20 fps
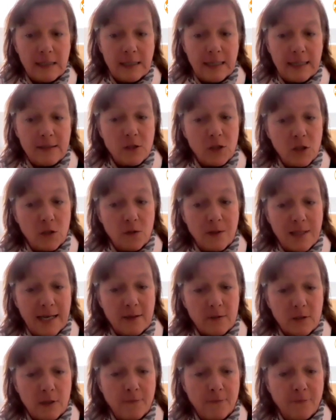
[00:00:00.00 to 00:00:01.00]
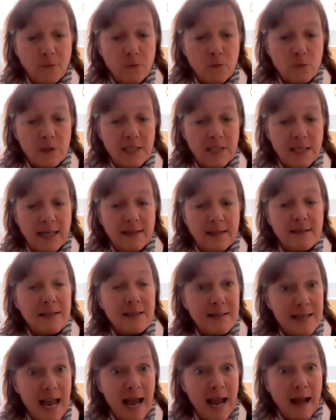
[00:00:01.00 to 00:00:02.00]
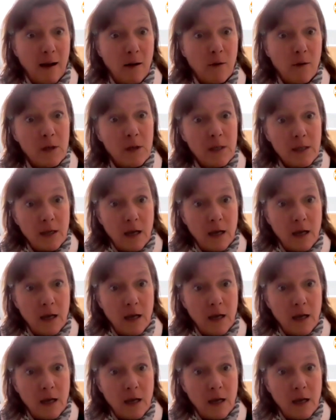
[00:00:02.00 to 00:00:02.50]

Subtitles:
in 2014 to now,